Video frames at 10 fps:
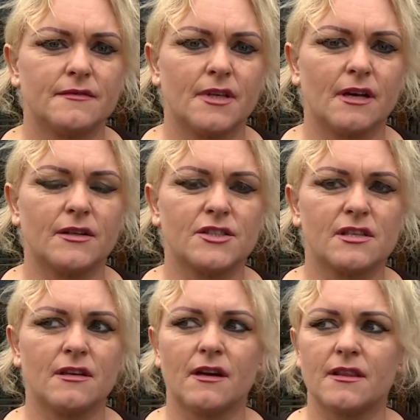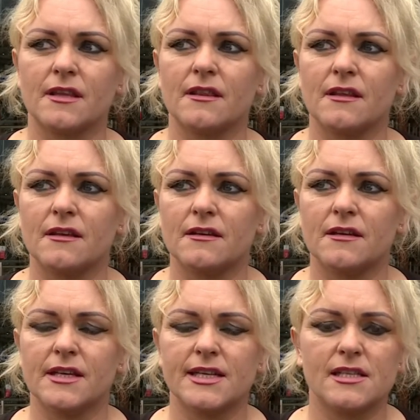You know, I think that
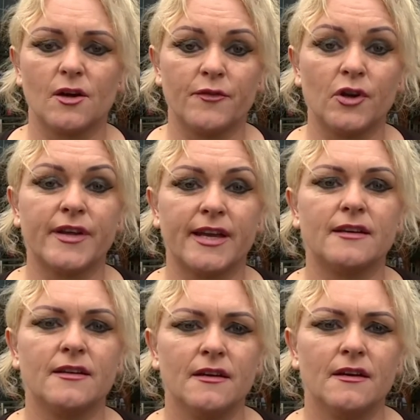it needs overlooking,